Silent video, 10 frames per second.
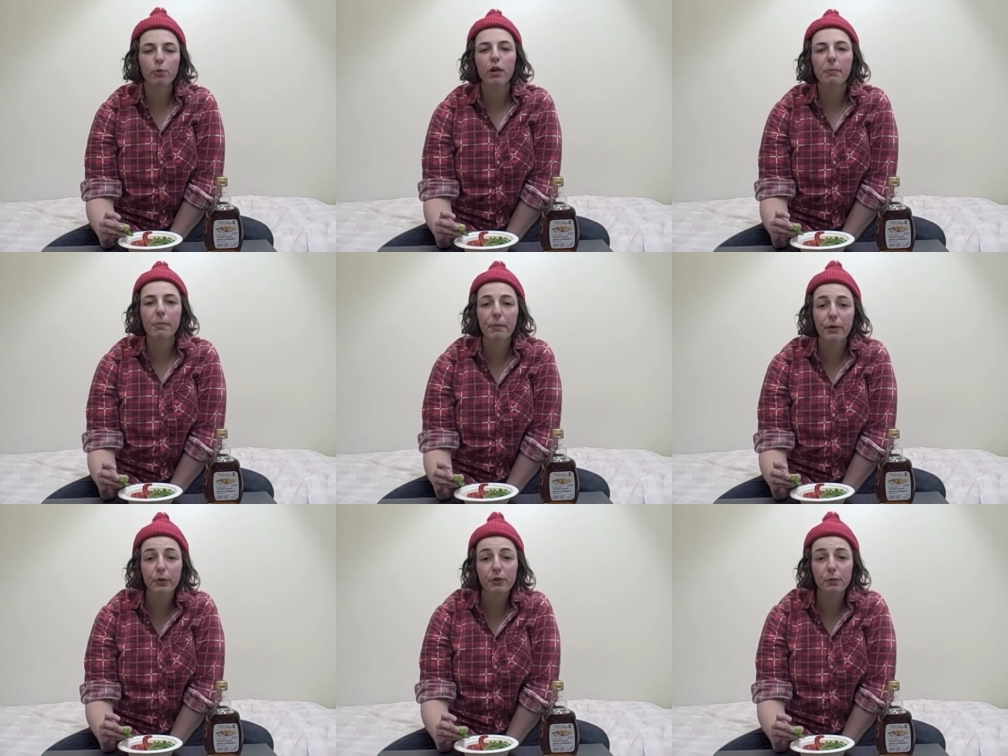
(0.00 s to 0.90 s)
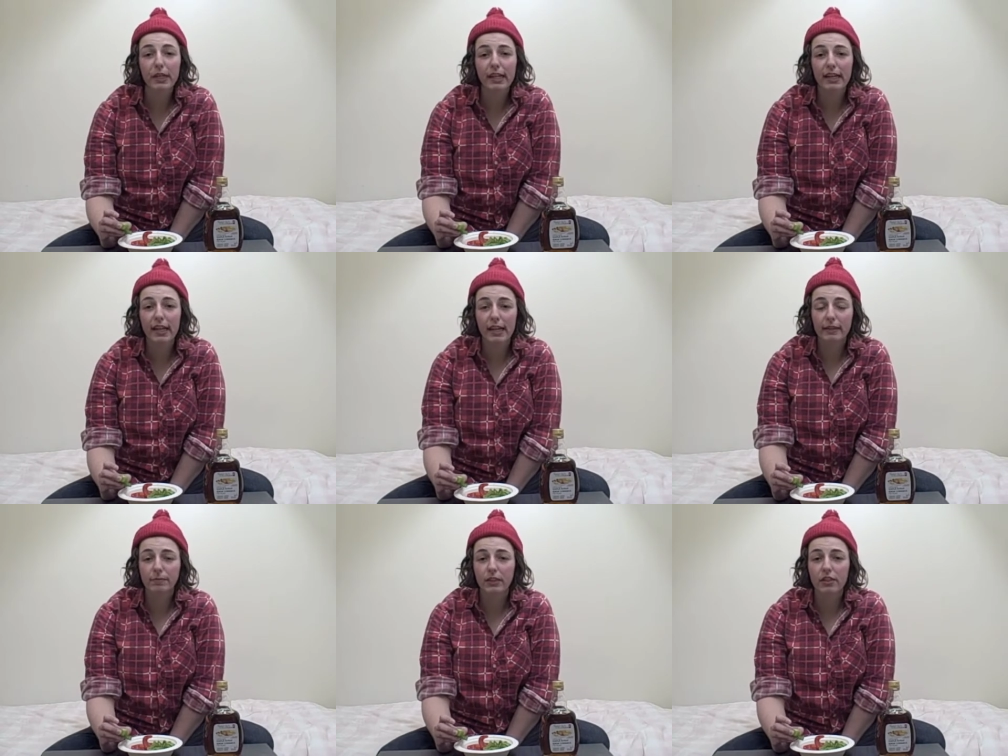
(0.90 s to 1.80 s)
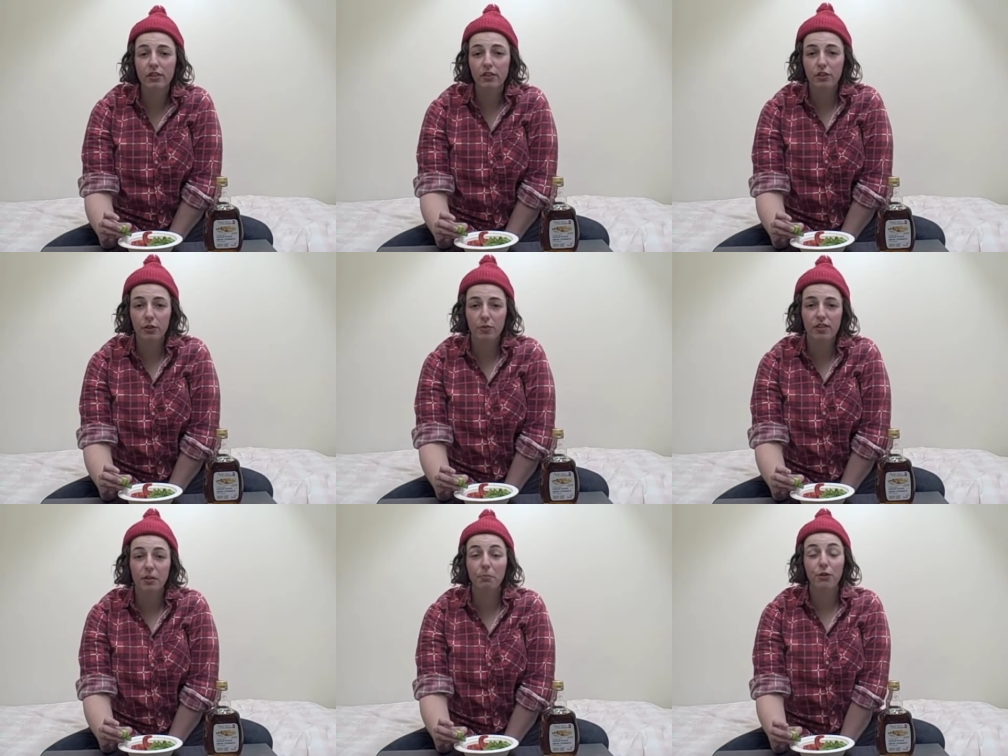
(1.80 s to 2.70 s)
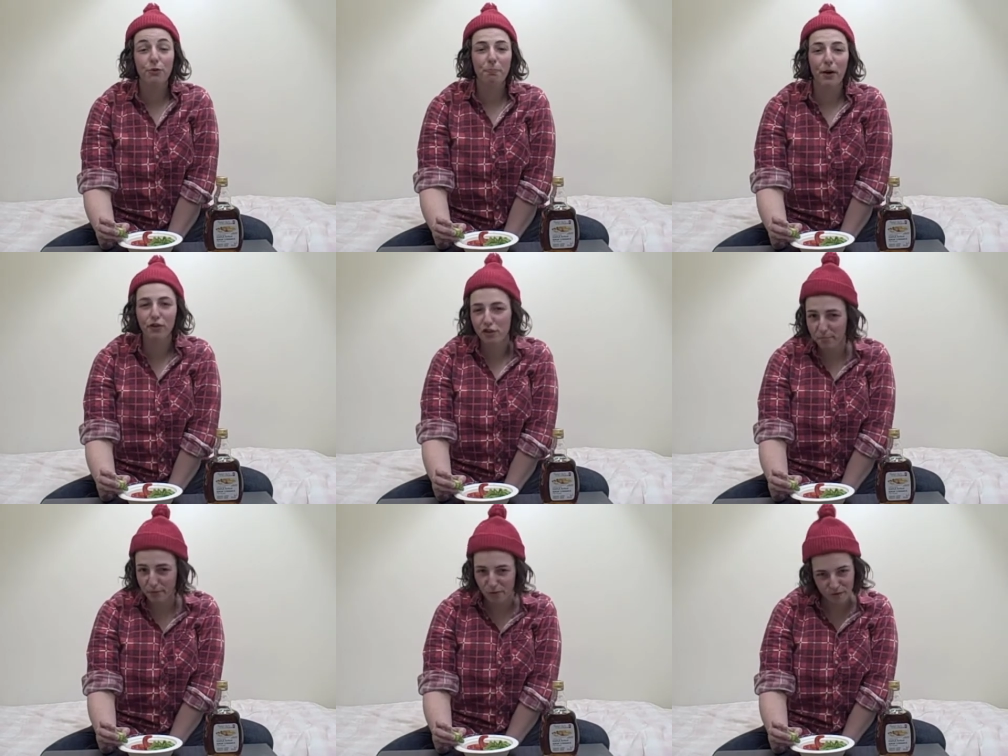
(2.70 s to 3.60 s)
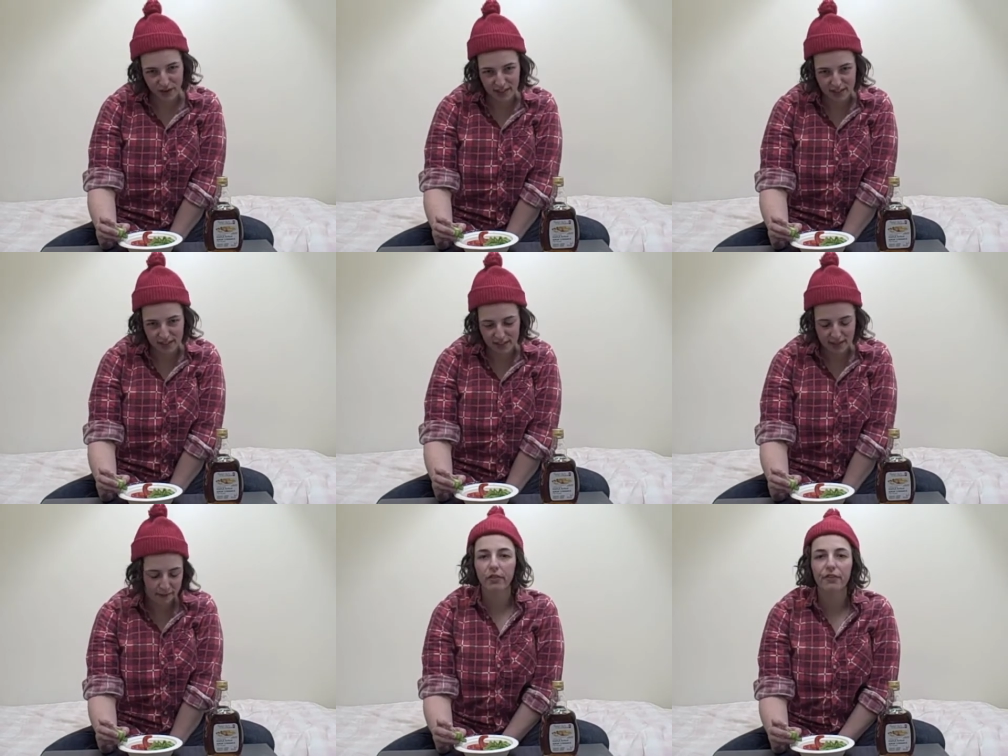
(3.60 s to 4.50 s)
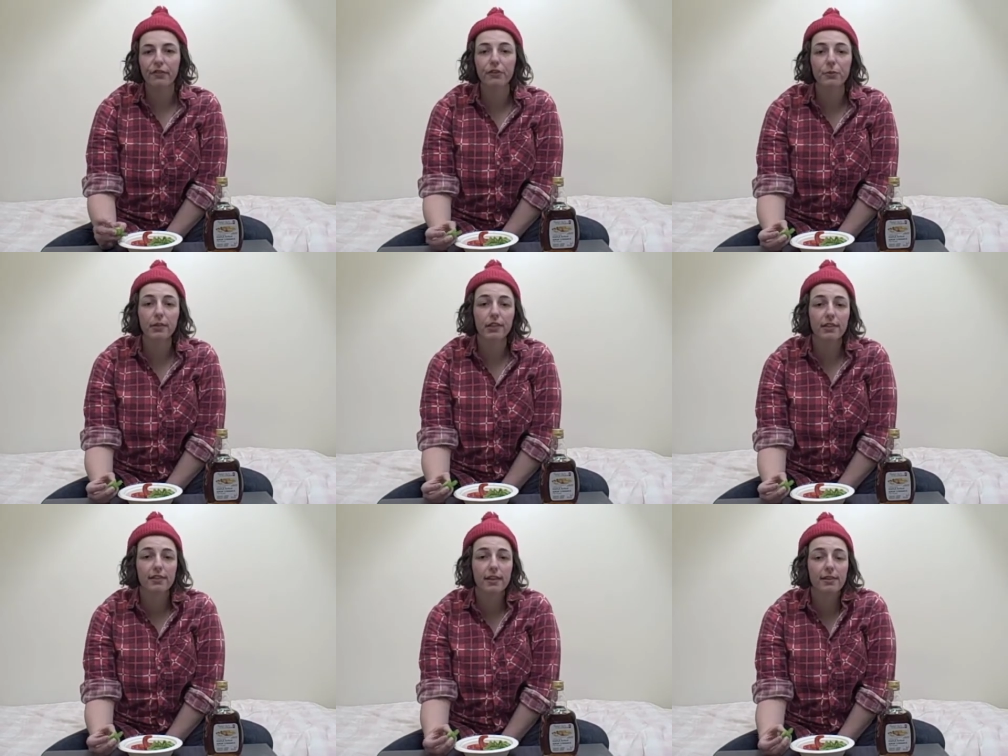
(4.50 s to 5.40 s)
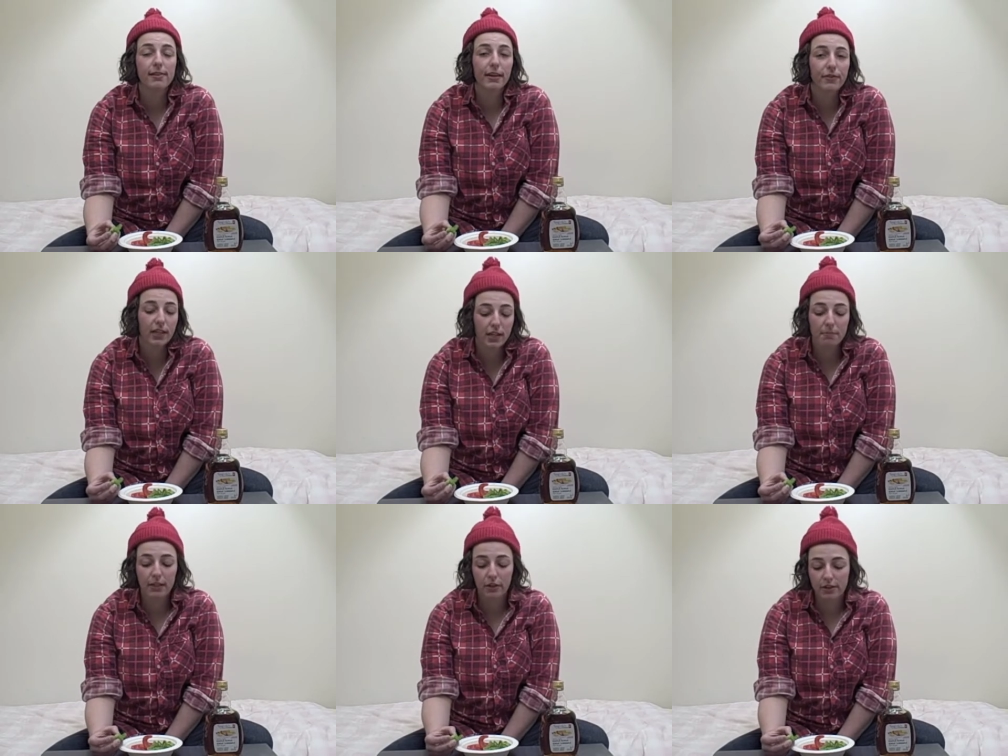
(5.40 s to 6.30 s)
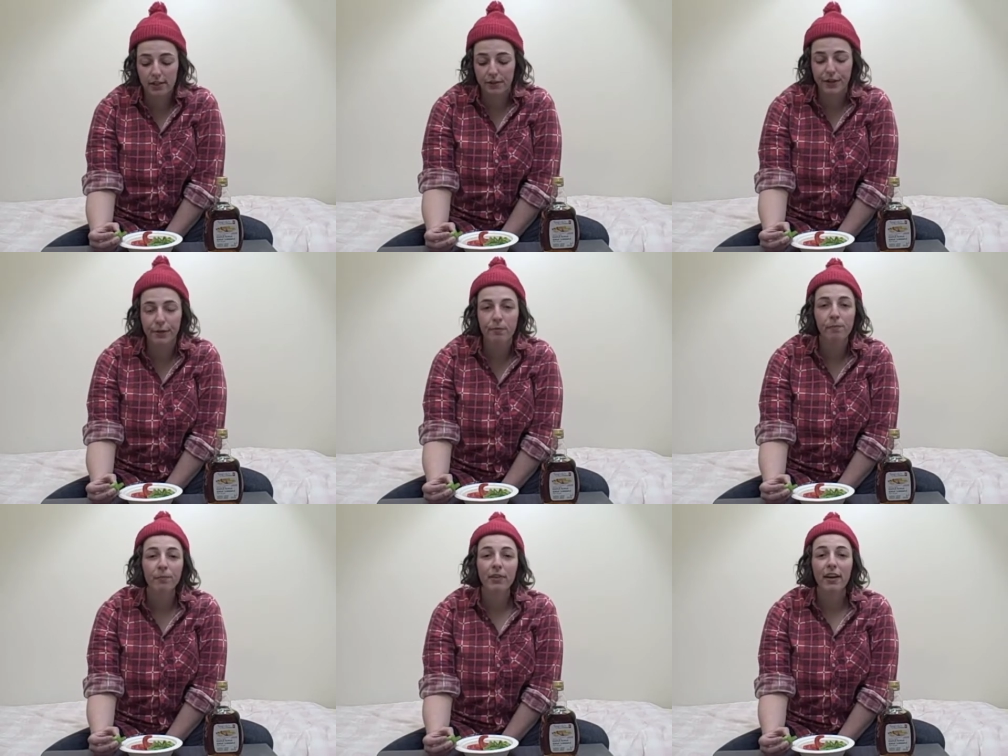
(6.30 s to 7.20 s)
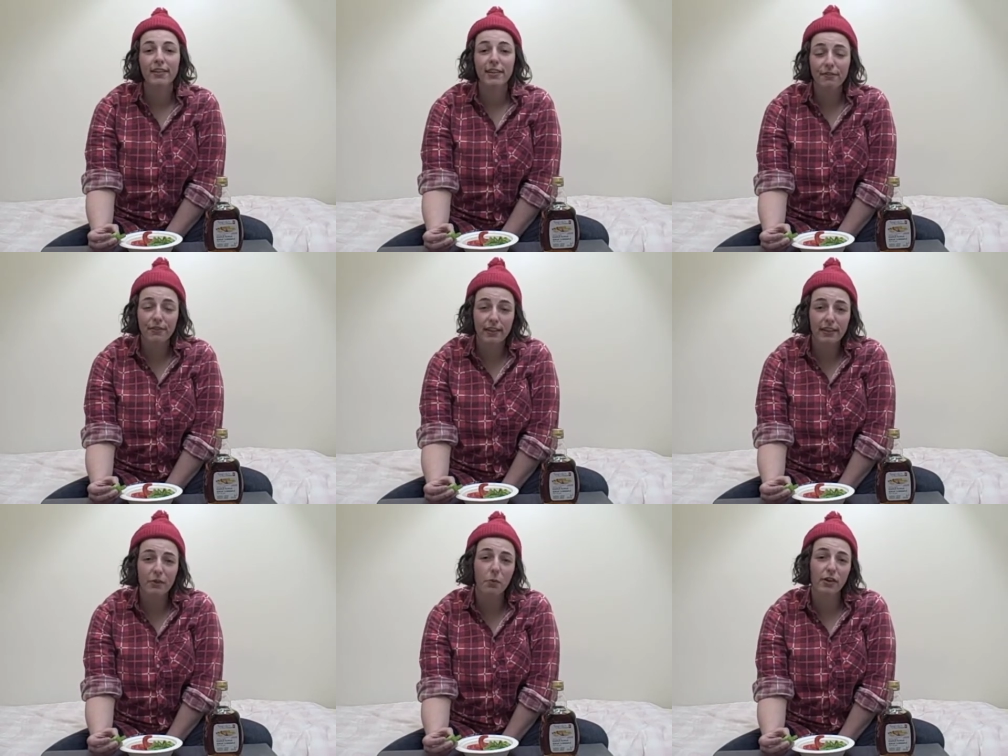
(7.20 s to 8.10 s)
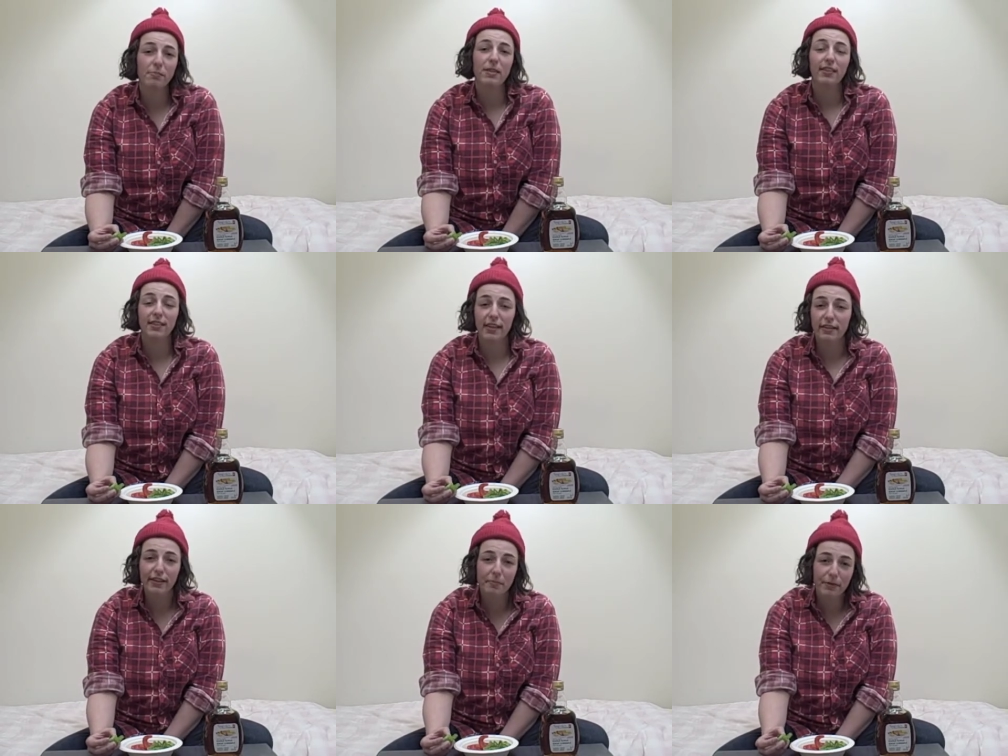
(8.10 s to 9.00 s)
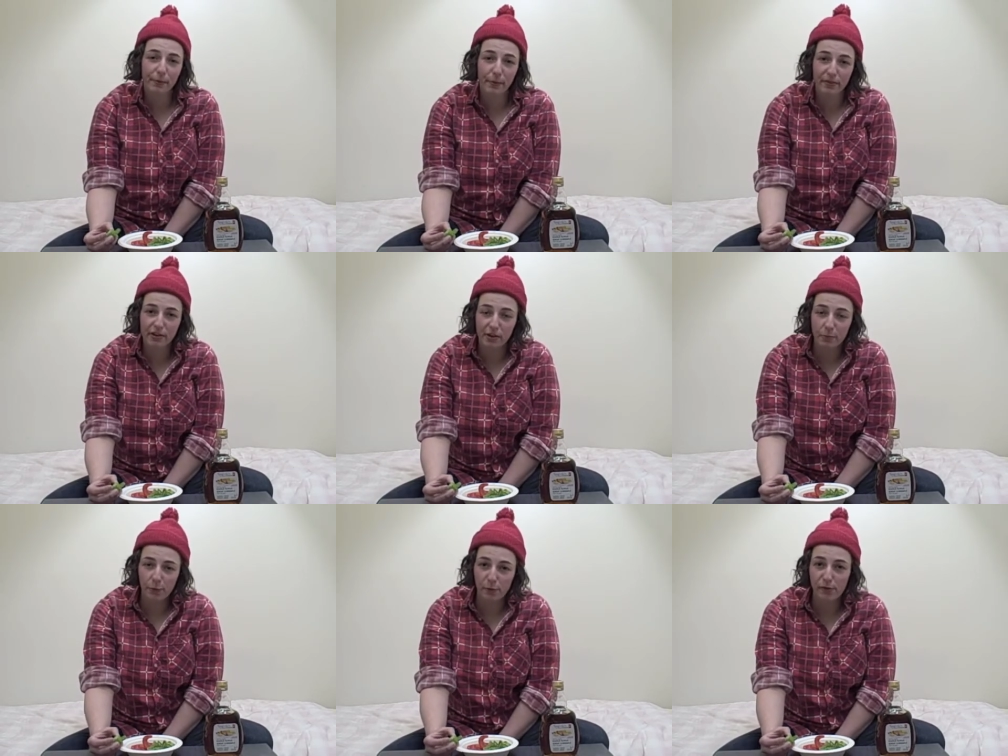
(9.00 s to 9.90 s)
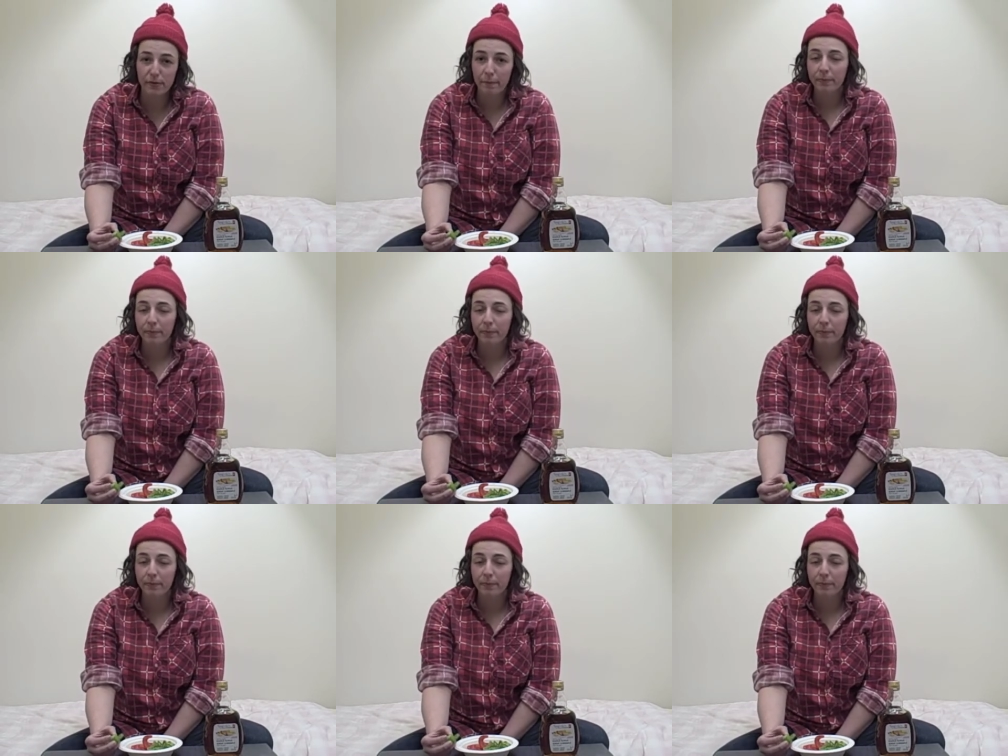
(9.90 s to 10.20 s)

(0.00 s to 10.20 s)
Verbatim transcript: So I propose we institute some new punishable offenses. The first one is that now that I'm in Ontario, I definitely want to meet Sarah before the term's over.